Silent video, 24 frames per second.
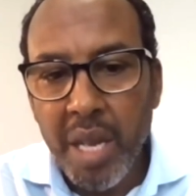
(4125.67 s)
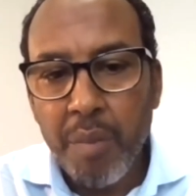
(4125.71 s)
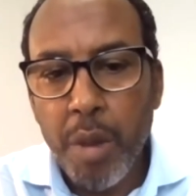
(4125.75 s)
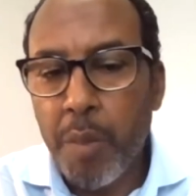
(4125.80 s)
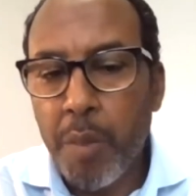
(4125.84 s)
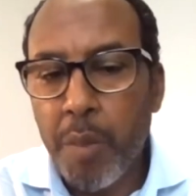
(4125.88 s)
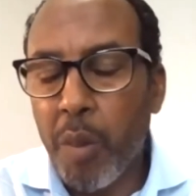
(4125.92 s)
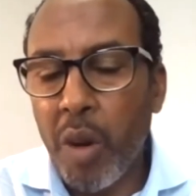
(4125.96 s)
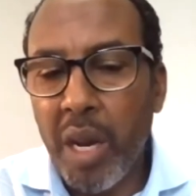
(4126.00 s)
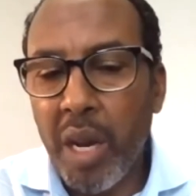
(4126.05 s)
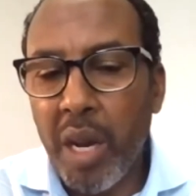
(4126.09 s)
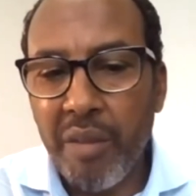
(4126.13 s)

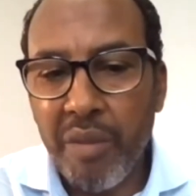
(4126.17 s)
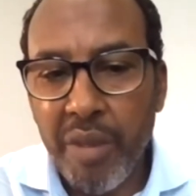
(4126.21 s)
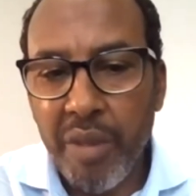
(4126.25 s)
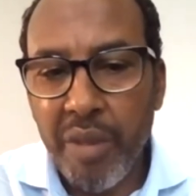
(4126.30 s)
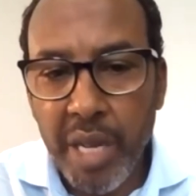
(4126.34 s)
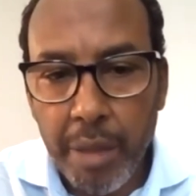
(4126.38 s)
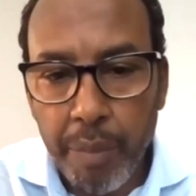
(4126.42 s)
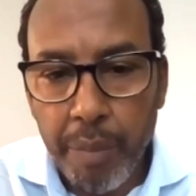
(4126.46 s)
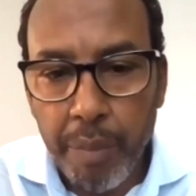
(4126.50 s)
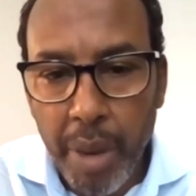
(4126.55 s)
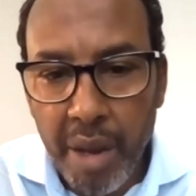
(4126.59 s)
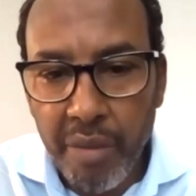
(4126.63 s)
people
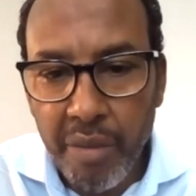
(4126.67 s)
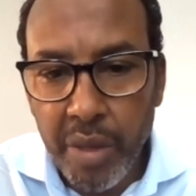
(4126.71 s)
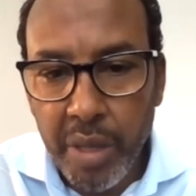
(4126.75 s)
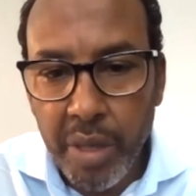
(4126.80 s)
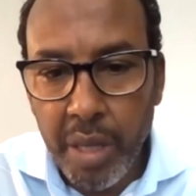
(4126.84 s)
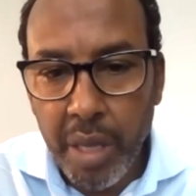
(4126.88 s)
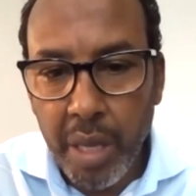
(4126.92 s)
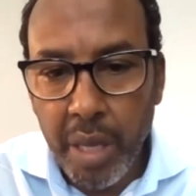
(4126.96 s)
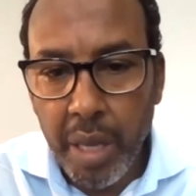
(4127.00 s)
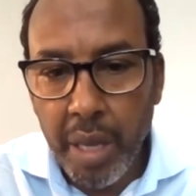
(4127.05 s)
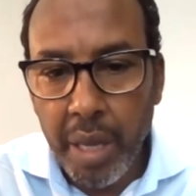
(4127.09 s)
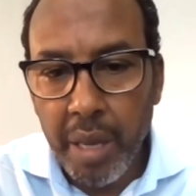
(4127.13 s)
living in
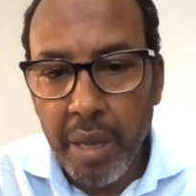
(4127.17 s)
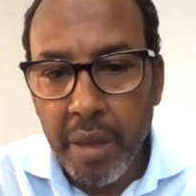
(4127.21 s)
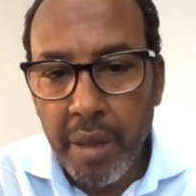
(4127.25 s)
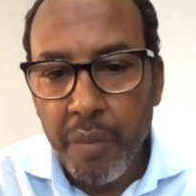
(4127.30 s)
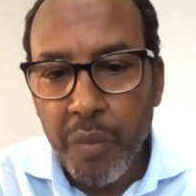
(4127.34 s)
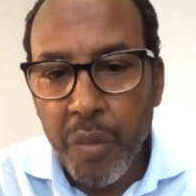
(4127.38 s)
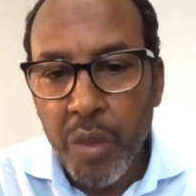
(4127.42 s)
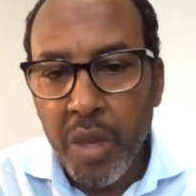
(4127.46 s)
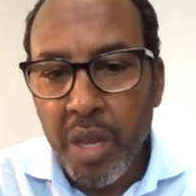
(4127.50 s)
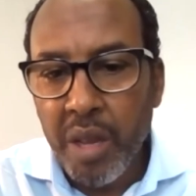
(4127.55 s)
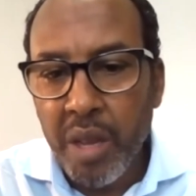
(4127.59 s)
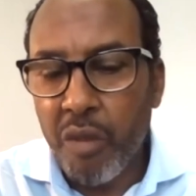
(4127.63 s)
poverty,
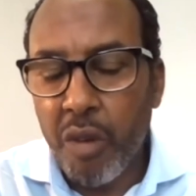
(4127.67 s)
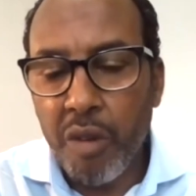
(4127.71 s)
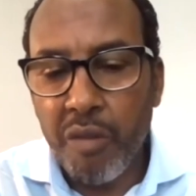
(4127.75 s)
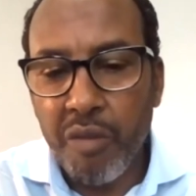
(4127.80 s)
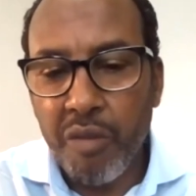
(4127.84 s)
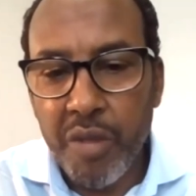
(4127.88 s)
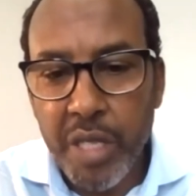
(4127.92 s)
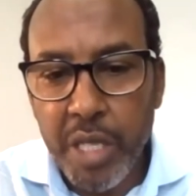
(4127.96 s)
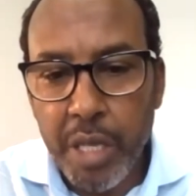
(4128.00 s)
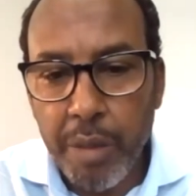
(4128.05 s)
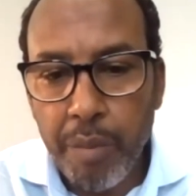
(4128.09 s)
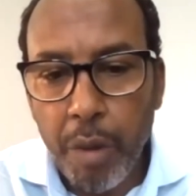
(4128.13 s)

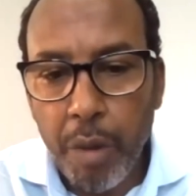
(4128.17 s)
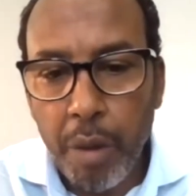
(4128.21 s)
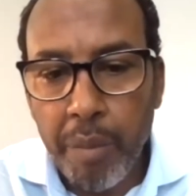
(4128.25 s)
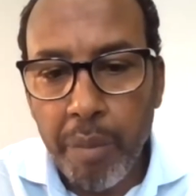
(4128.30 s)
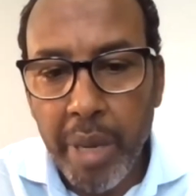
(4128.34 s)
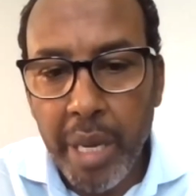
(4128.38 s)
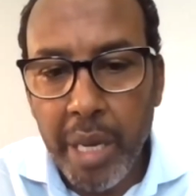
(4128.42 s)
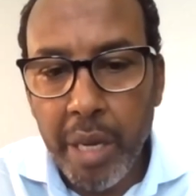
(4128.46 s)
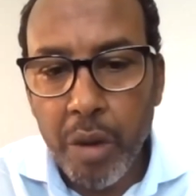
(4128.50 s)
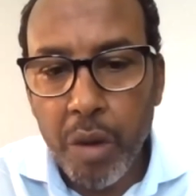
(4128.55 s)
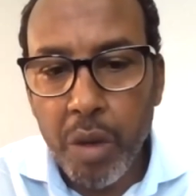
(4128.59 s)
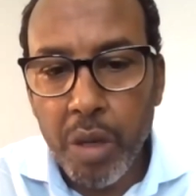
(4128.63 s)
from visible
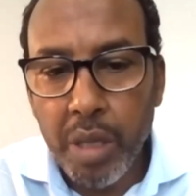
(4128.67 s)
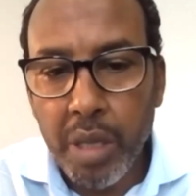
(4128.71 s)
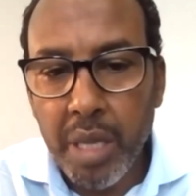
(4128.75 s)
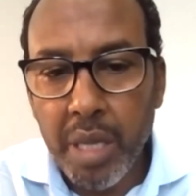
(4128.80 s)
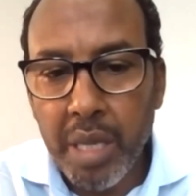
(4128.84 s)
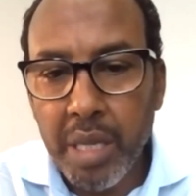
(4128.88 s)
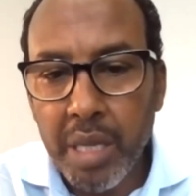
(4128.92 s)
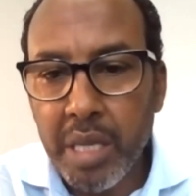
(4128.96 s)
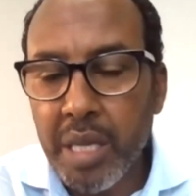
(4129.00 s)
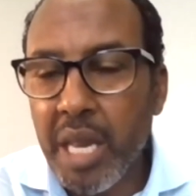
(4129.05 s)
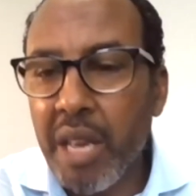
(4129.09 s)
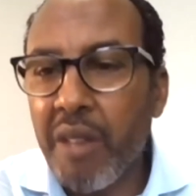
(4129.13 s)

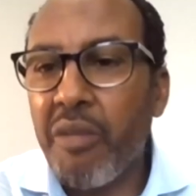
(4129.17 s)
minorities,